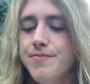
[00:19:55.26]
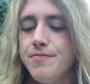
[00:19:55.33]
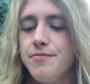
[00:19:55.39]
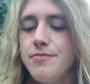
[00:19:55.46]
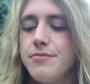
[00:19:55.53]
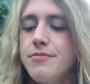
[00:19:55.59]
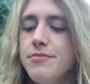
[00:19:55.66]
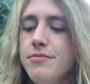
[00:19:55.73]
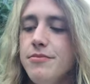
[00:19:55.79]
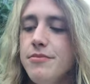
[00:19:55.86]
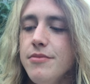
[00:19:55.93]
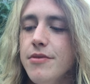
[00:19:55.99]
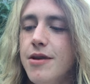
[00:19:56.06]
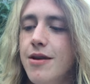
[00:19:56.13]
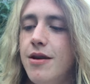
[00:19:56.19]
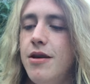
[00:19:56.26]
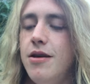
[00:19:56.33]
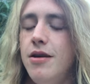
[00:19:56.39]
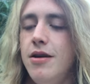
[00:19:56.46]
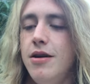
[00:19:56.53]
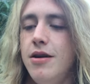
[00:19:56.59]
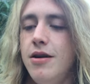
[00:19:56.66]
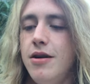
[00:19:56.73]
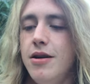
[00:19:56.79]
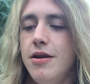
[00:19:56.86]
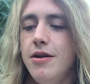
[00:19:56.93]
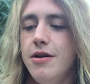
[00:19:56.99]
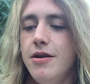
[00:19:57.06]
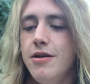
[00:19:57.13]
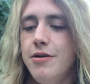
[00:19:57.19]

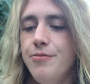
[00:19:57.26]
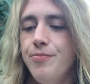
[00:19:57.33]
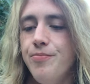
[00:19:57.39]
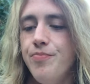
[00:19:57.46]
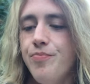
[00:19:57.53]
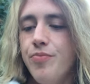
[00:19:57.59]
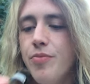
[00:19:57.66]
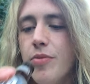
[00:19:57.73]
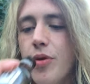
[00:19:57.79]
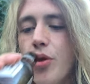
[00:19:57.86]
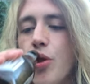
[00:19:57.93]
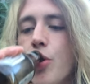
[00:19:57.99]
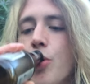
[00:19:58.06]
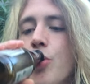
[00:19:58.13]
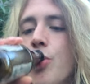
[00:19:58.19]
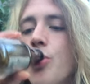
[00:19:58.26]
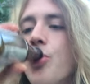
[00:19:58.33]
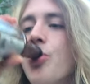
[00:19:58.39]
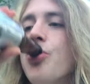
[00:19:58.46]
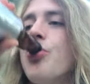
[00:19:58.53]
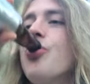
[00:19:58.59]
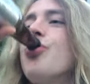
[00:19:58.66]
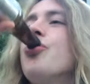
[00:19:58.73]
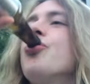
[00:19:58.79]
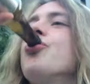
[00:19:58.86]
[no speech]